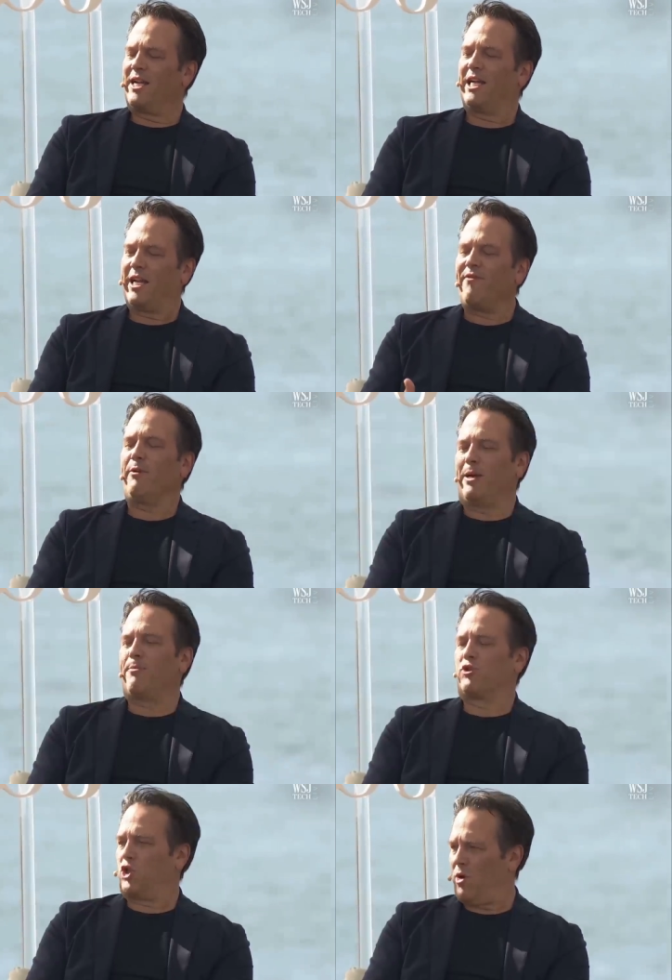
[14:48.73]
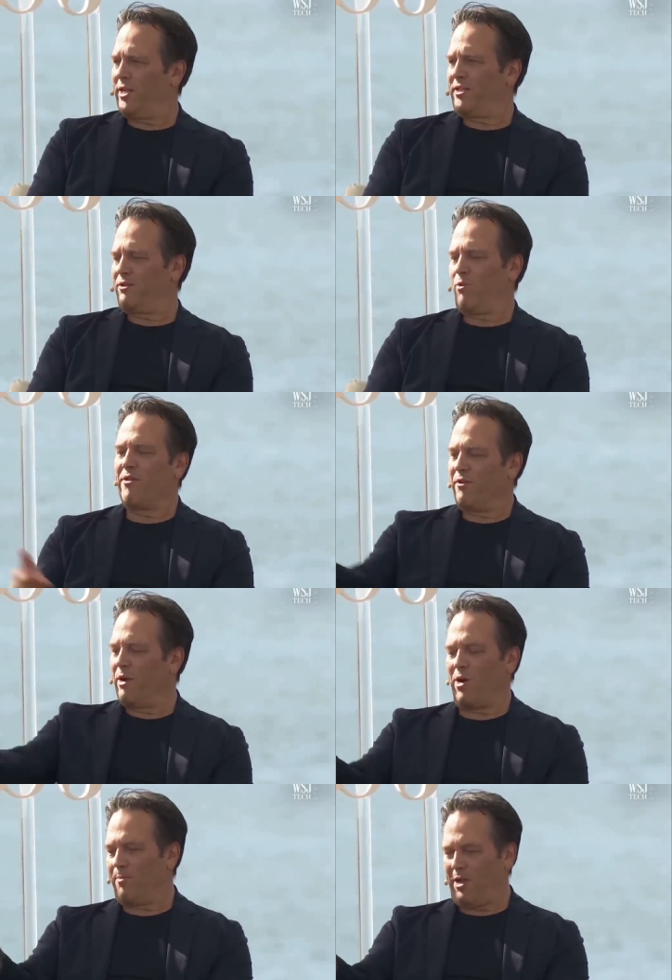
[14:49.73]
Giving people choice, whether they
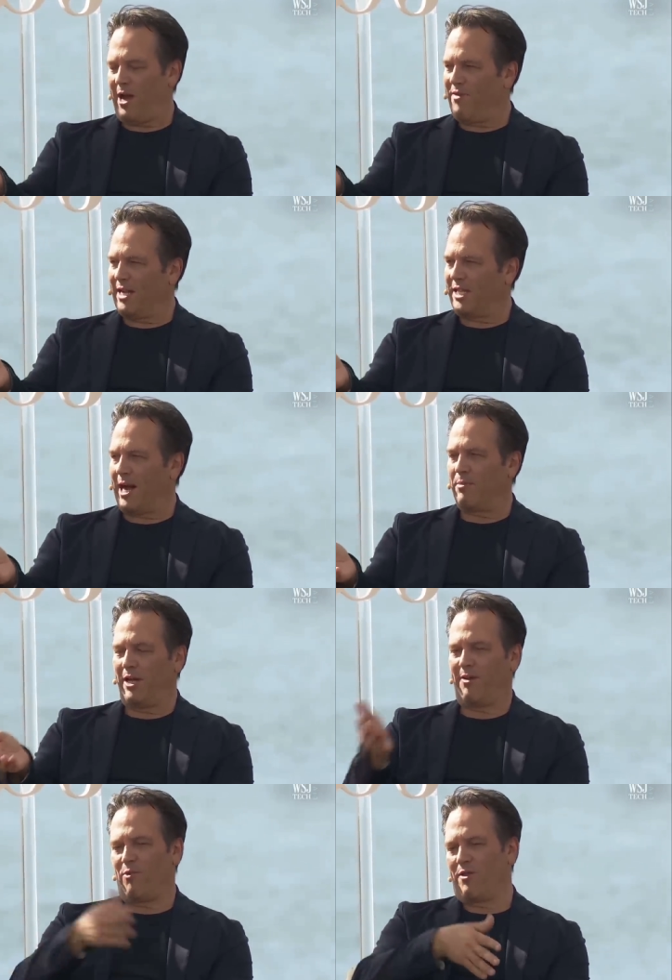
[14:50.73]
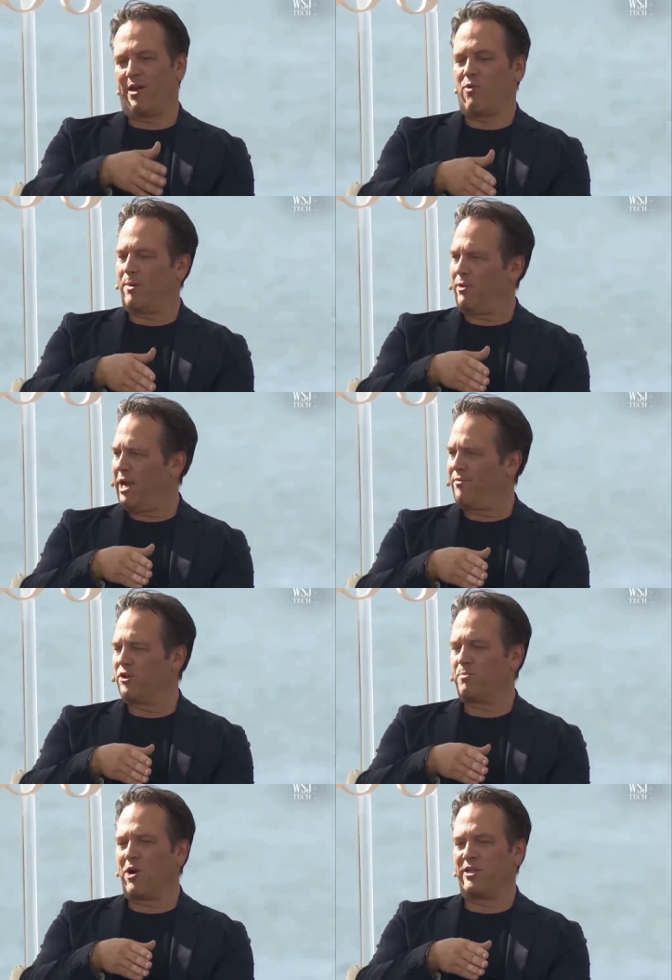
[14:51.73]
want to play on that tablet, whether they want to play on
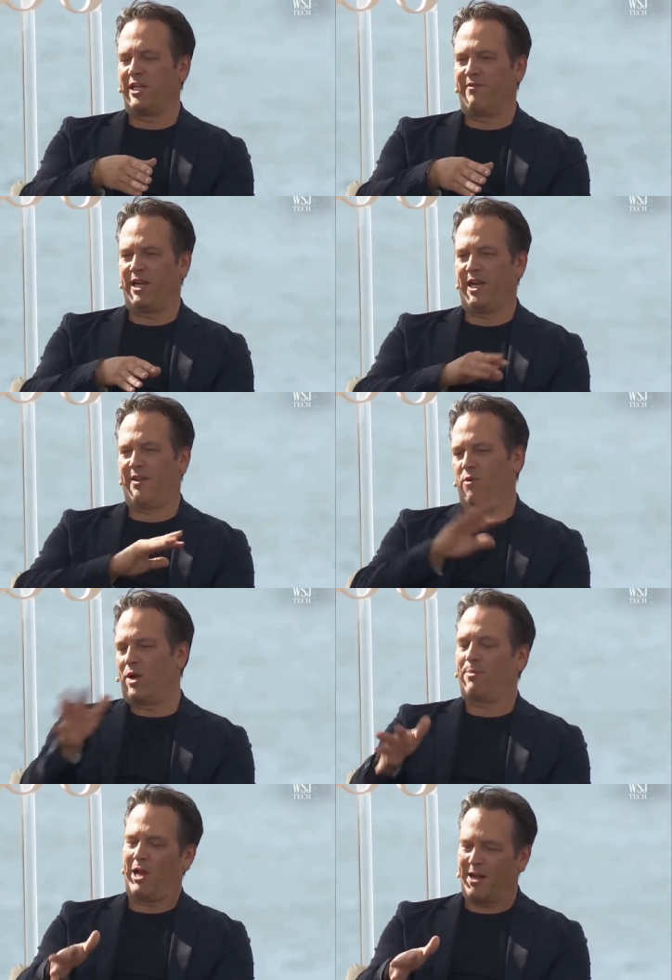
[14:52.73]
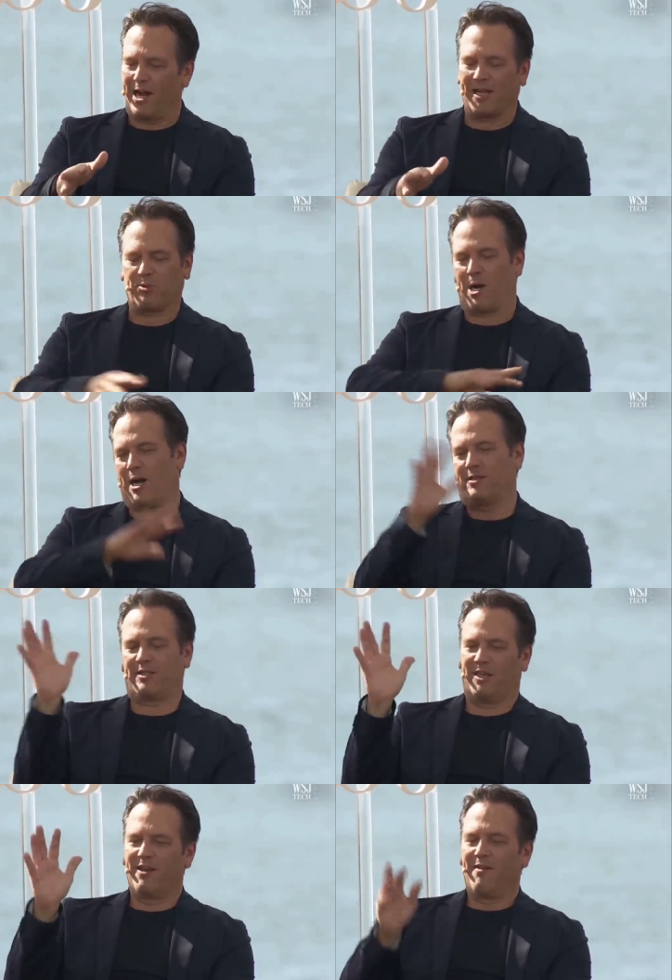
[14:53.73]
their smart TV, they want to play on an
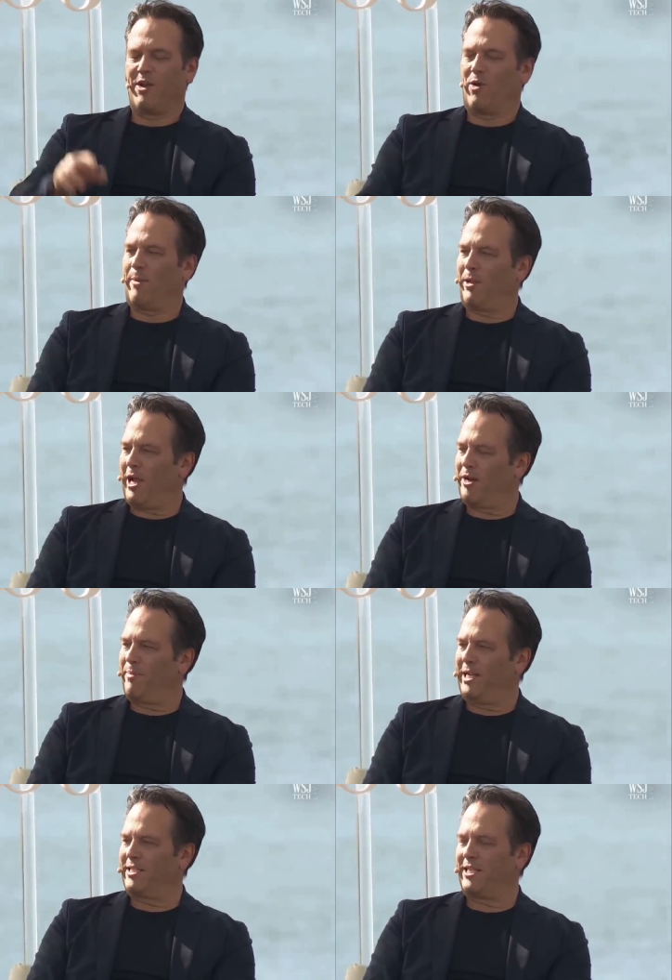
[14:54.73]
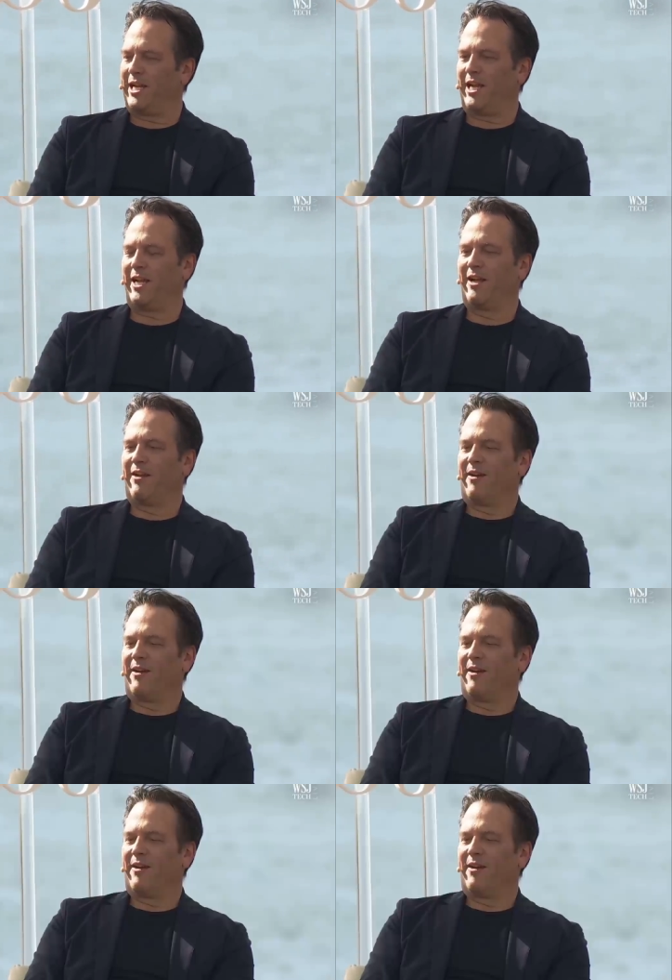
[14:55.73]
Xbox, mm-hmm. they want to play on a PC.